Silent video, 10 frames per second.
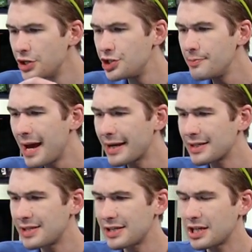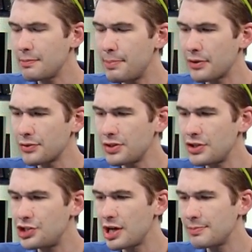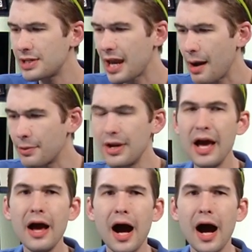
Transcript: G Matic is asking better than the James Cameron.